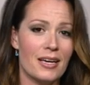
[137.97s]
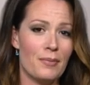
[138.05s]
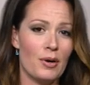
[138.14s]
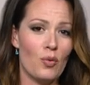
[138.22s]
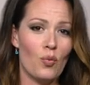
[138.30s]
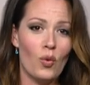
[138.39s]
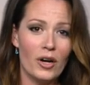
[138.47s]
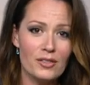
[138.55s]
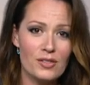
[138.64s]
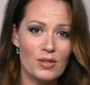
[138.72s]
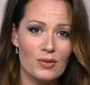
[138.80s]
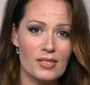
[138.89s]
But
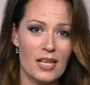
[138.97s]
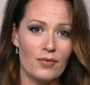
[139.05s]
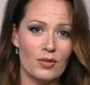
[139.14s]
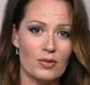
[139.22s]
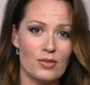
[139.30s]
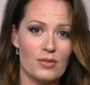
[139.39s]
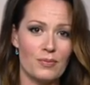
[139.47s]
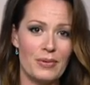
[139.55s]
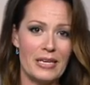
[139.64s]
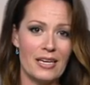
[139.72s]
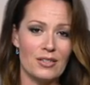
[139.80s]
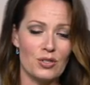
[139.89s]
once those levels
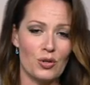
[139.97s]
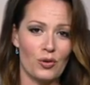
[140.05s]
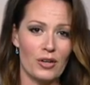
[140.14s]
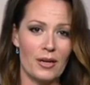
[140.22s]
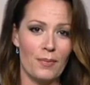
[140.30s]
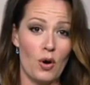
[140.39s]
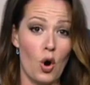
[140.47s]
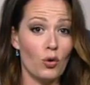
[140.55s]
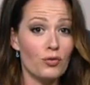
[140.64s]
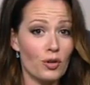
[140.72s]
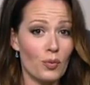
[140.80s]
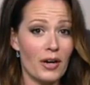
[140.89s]
begin to creep
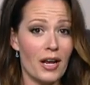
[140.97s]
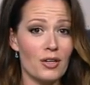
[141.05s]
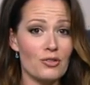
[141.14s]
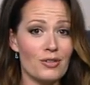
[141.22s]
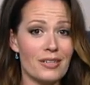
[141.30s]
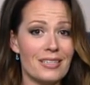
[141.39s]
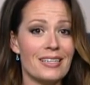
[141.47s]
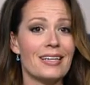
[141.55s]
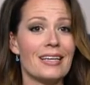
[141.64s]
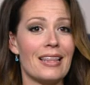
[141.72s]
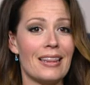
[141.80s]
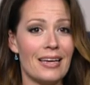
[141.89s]
over 100,
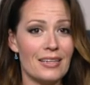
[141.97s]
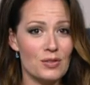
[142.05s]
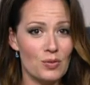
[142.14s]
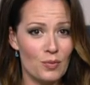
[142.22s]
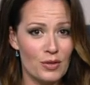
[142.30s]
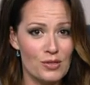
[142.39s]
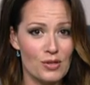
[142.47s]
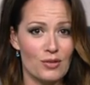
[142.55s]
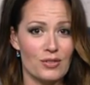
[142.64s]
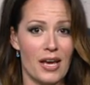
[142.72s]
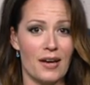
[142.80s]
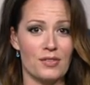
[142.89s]
that's when we start
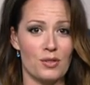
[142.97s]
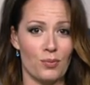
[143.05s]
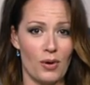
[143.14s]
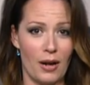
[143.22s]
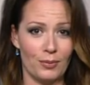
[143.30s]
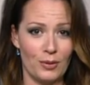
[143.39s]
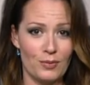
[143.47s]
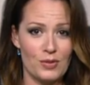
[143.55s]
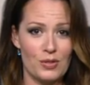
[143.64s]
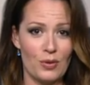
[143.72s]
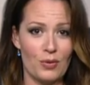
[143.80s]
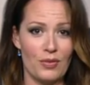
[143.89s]
to have some problems.
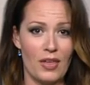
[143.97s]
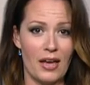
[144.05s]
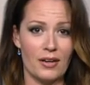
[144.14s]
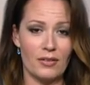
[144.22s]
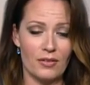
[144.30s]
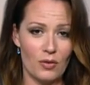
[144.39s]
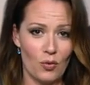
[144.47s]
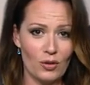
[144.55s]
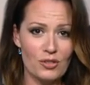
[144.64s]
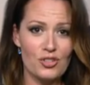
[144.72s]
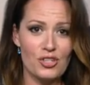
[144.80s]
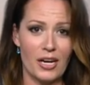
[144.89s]
So that
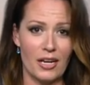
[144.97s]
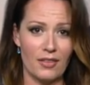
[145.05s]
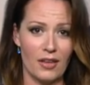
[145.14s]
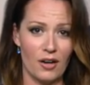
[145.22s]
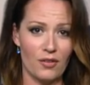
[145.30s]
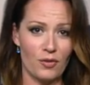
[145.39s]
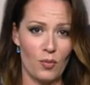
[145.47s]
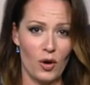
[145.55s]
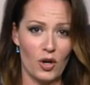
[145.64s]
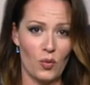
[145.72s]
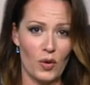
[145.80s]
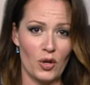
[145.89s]
orange shading there from
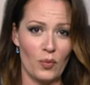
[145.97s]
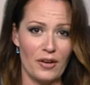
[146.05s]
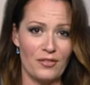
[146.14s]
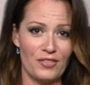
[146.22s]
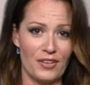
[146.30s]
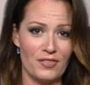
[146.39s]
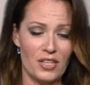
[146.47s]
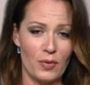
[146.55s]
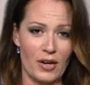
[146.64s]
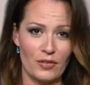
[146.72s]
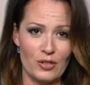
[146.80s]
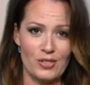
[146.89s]
101 to 150,
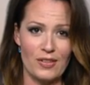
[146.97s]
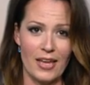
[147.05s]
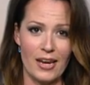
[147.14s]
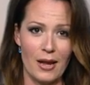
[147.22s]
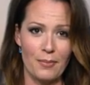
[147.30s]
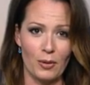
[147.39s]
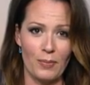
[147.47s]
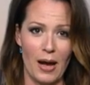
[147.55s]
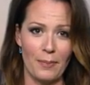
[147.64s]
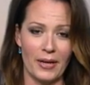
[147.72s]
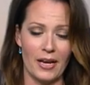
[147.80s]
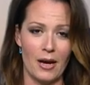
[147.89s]
whenever you see that number
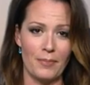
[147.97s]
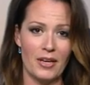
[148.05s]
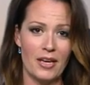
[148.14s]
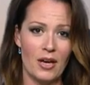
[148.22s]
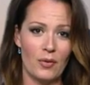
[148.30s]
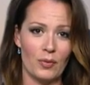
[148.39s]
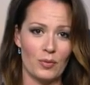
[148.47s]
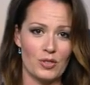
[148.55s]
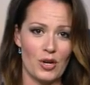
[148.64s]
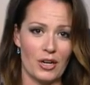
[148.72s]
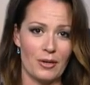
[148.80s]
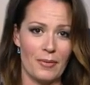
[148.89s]
popping up when we're
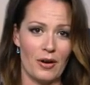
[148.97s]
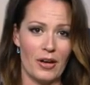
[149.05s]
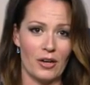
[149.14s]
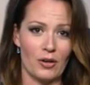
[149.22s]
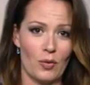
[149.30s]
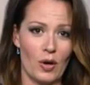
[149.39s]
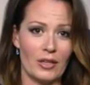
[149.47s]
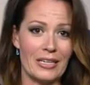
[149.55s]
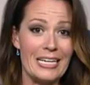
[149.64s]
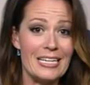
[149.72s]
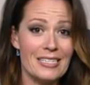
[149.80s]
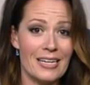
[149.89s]
talking about air quality
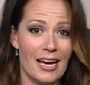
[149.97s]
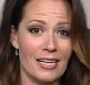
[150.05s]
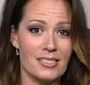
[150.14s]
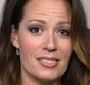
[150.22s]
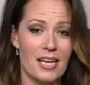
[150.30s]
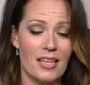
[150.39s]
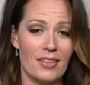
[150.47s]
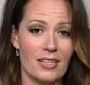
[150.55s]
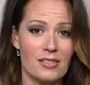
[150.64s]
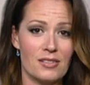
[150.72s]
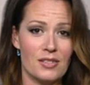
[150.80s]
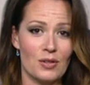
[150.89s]
index, that's
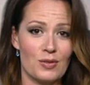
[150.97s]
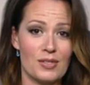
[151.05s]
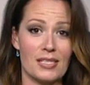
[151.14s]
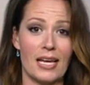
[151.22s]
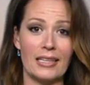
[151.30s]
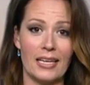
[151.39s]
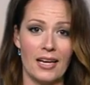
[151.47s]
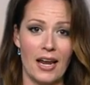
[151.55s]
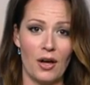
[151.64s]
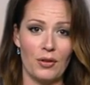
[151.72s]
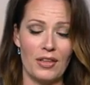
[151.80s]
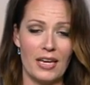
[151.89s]
considered slightly
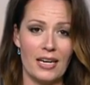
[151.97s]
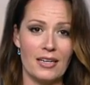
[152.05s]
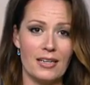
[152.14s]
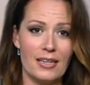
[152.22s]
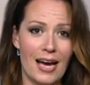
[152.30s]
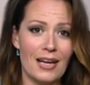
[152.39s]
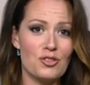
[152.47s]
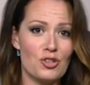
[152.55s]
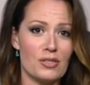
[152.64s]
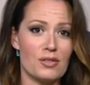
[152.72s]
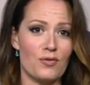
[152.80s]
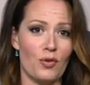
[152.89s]
unhealthy. And not
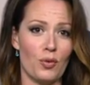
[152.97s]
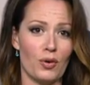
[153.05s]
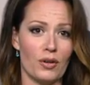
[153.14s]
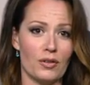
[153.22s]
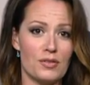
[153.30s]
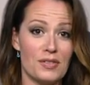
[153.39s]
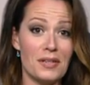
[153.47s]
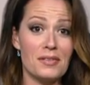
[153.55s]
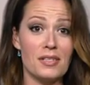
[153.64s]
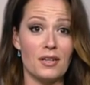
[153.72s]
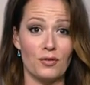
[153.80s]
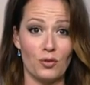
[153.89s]
just for
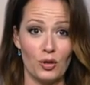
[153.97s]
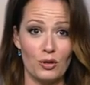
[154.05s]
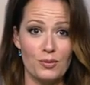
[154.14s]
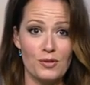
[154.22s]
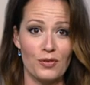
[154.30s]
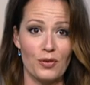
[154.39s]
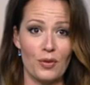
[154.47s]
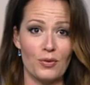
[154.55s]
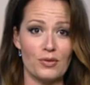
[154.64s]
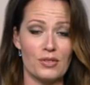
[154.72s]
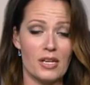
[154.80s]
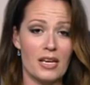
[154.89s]
sensitive groups, for
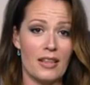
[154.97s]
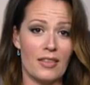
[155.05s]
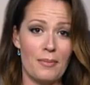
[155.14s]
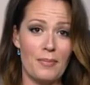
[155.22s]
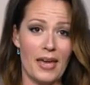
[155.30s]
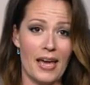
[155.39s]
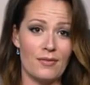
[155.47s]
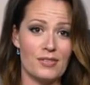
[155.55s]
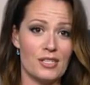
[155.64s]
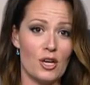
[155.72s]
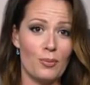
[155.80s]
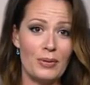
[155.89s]
those that may have
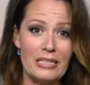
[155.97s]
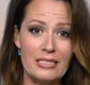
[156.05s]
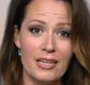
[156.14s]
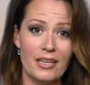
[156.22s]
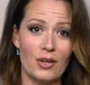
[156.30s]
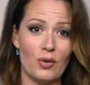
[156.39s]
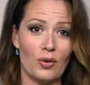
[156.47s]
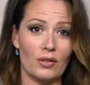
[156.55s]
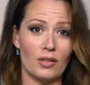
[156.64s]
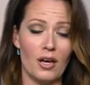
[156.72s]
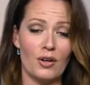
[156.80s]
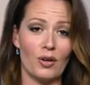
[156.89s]
COPD or
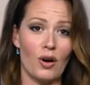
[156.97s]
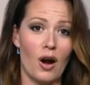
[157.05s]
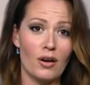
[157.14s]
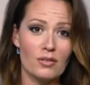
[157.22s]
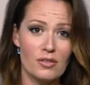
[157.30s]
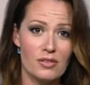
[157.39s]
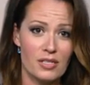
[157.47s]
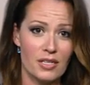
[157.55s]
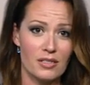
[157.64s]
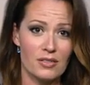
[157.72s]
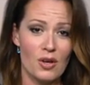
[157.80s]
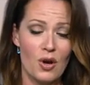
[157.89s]
lung or heart
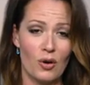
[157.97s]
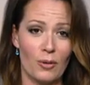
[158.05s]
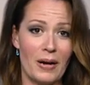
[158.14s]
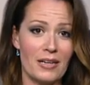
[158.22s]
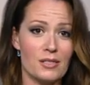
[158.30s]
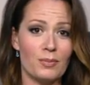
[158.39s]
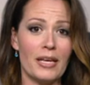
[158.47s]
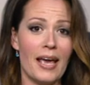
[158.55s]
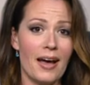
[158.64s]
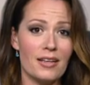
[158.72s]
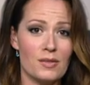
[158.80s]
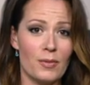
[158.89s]
disease or possibly
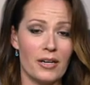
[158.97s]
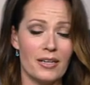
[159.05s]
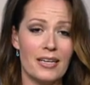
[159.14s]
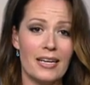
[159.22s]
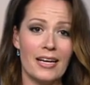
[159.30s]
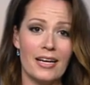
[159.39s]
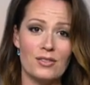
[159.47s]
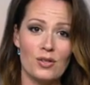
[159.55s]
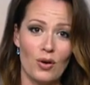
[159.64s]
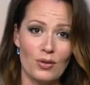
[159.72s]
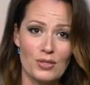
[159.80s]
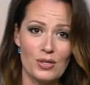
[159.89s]
asthma. It's
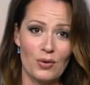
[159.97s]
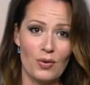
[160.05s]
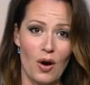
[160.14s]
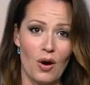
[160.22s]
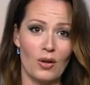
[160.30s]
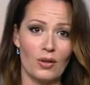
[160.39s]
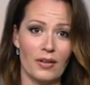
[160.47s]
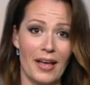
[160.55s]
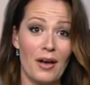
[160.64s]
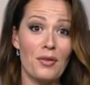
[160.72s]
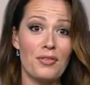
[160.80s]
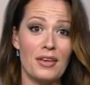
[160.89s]
also all
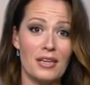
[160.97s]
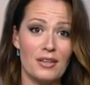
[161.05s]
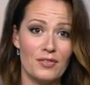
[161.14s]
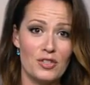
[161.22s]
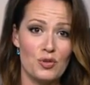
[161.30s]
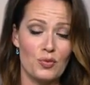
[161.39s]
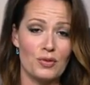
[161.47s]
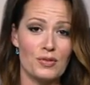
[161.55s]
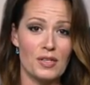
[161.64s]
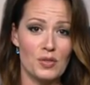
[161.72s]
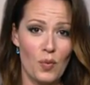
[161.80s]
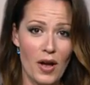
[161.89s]
healthy individuals
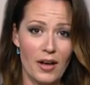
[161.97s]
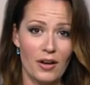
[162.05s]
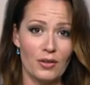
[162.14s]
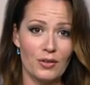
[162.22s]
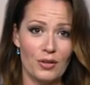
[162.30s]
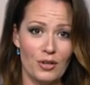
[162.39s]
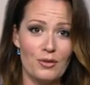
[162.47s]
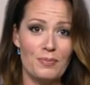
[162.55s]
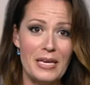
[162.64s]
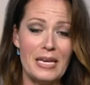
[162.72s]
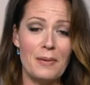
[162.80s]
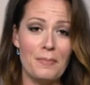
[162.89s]
as well could
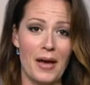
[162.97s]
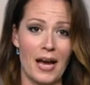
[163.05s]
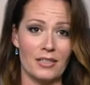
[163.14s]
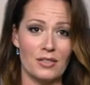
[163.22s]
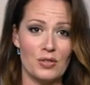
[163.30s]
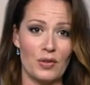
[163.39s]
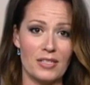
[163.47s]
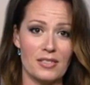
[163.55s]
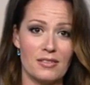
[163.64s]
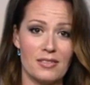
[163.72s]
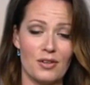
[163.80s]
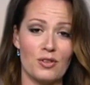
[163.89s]
be impacted. So that's
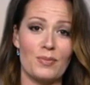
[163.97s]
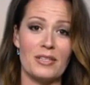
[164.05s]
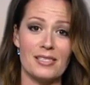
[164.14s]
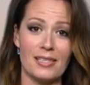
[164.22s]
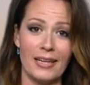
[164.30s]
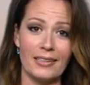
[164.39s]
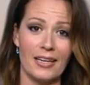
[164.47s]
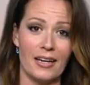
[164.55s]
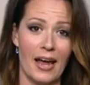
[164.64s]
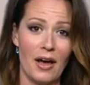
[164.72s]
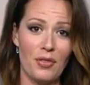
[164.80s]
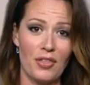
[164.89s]
considered to be slightly
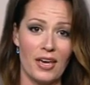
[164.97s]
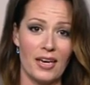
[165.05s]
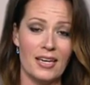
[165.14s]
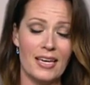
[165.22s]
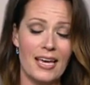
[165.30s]
unhealthy.